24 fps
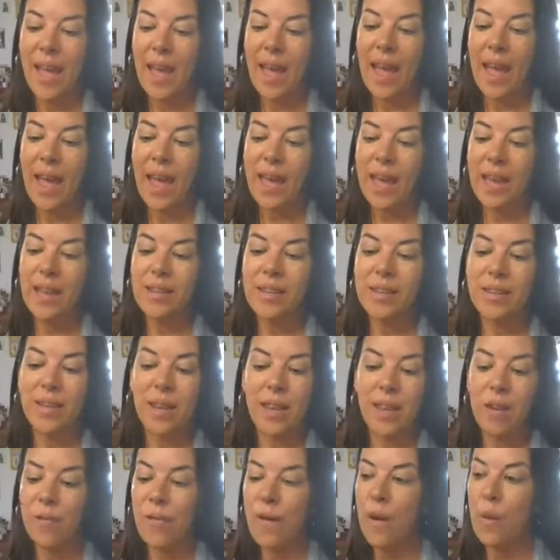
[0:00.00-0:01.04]
And
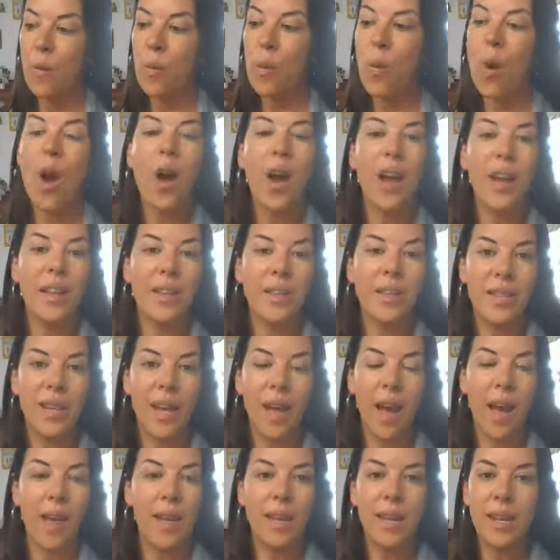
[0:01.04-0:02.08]
if I want,
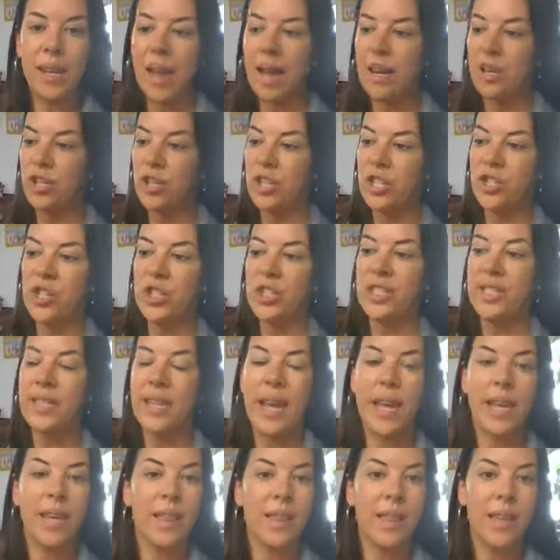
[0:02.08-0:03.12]
I can actually just
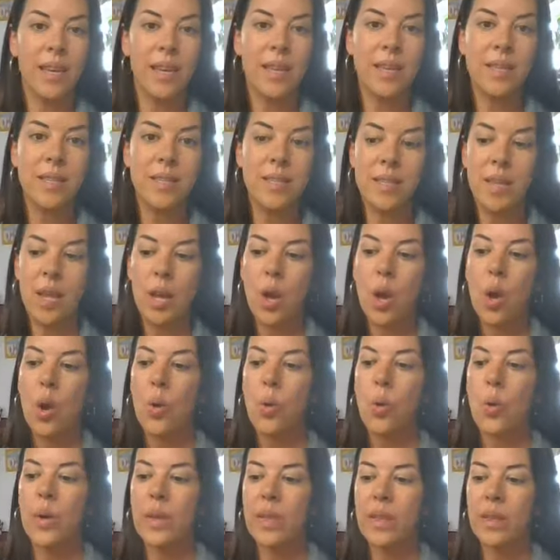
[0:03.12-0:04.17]
take this
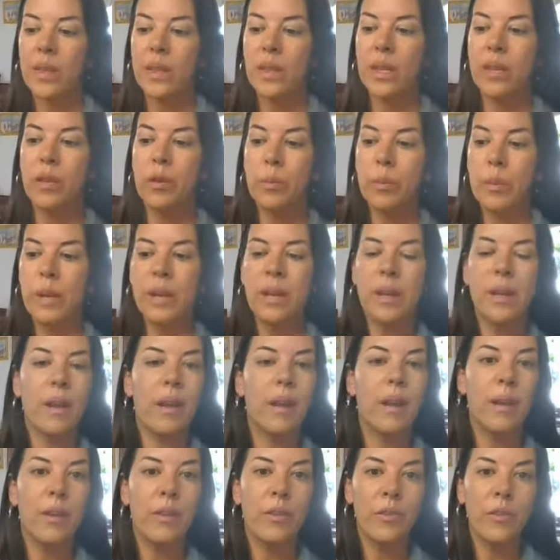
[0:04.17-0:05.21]
with a little bit
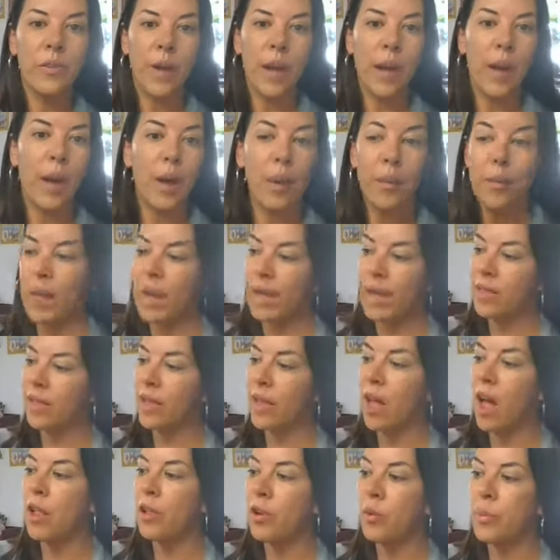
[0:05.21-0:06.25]
of like the
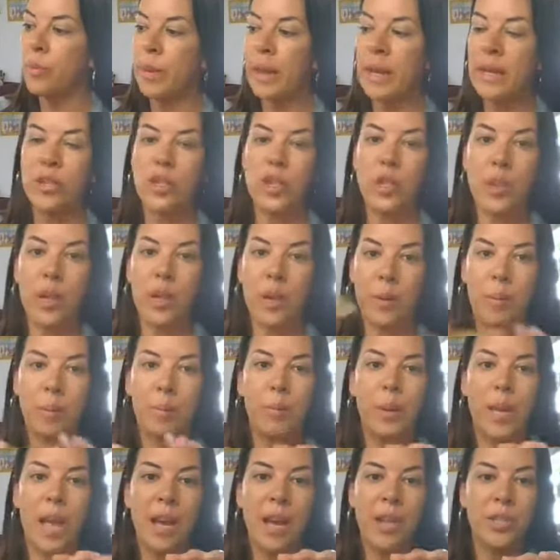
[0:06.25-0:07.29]
Color Pinch
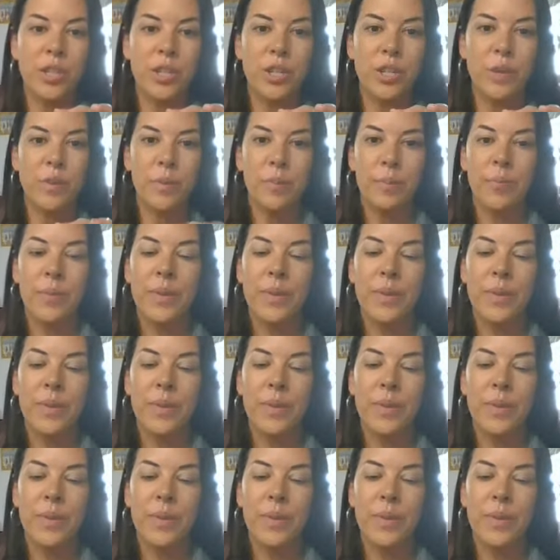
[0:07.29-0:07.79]
blush,